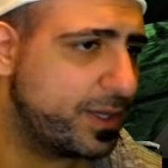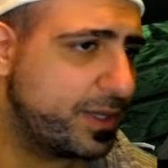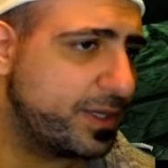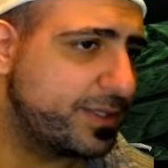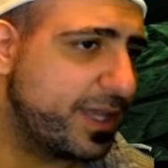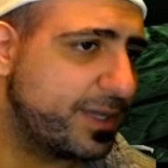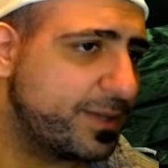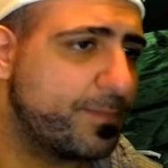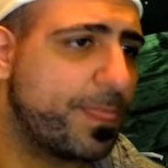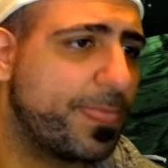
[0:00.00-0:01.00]
is that,
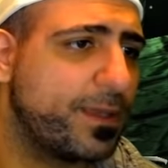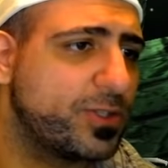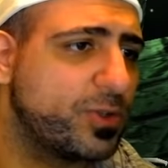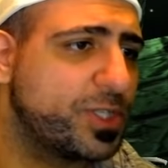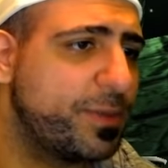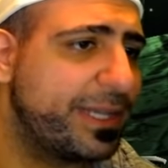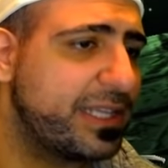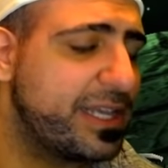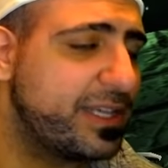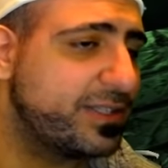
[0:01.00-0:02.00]
so she
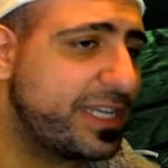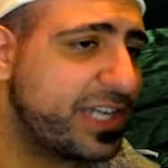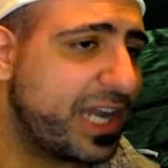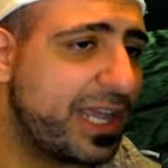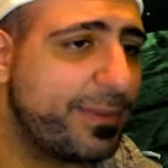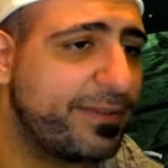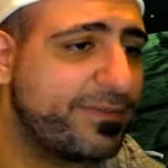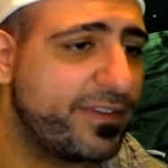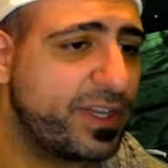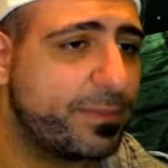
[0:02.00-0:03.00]
basically heals each ally by
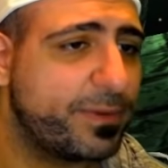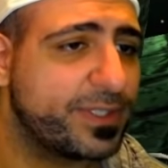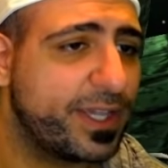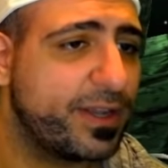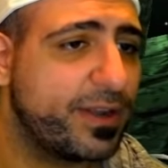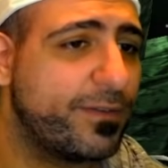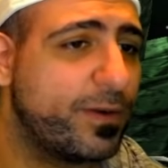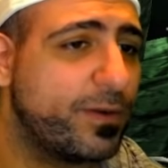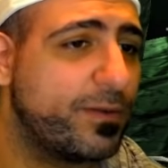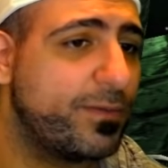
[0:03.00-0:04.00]
15% of
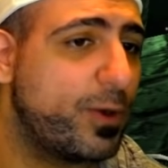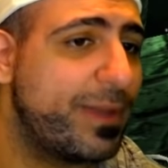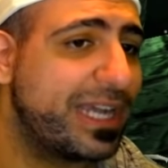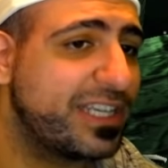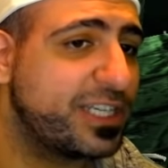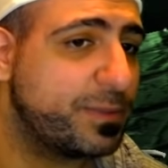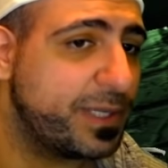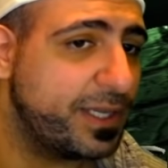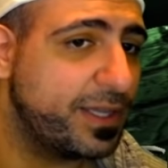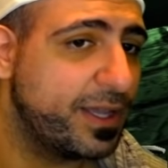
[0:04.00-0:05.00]
their max
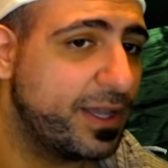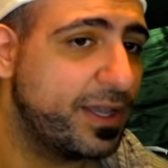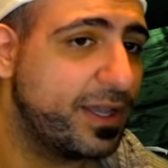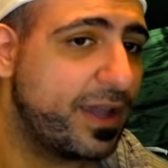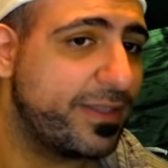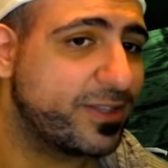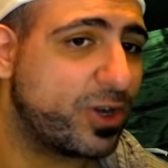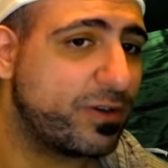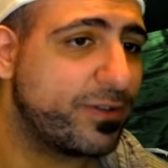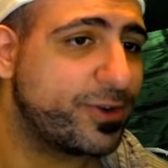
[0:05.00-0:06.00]
HP at the
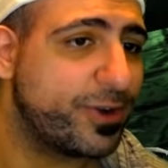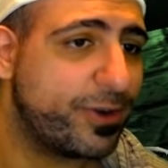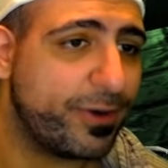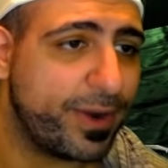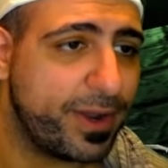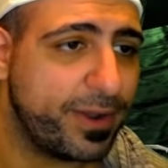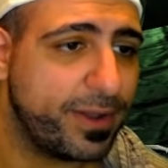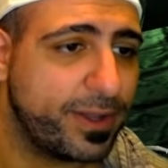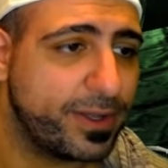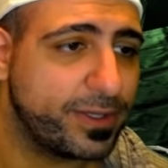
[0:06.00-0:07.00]
start of their turn, right?
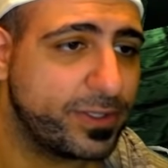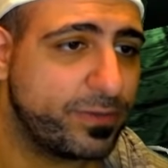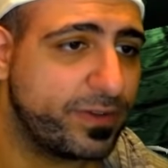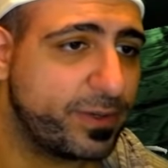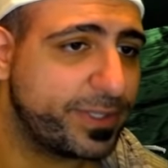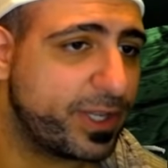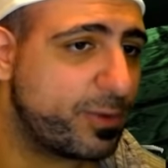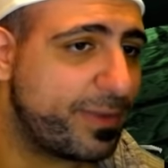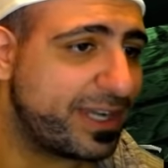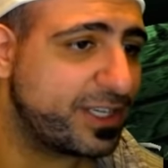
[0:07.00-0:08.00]
So 15% of their
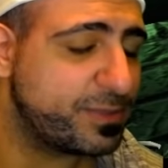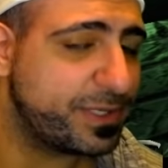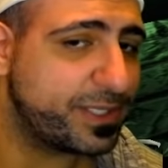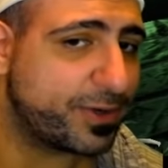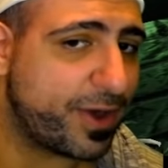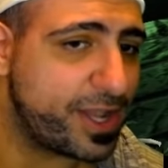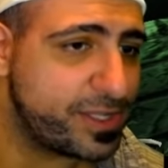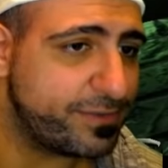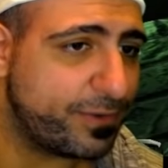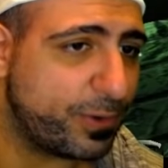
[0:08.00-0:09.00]
max HP is
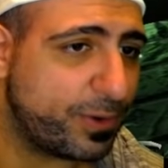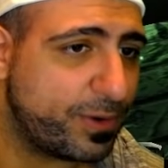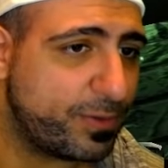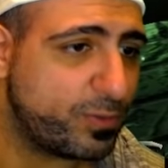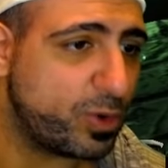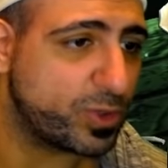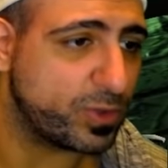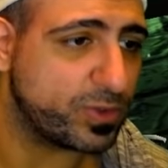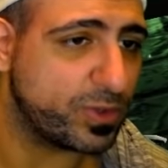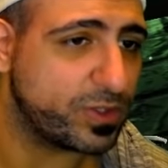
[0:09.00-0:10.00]
crazy for Roto,
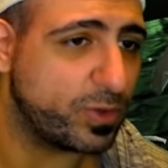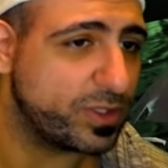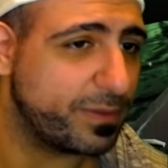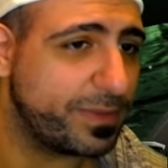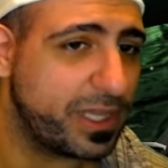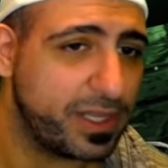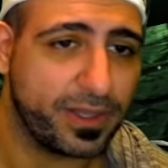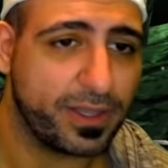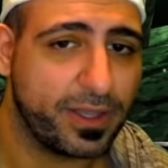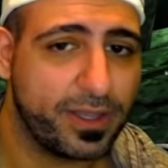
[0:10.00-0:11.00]
so he's always going to be healing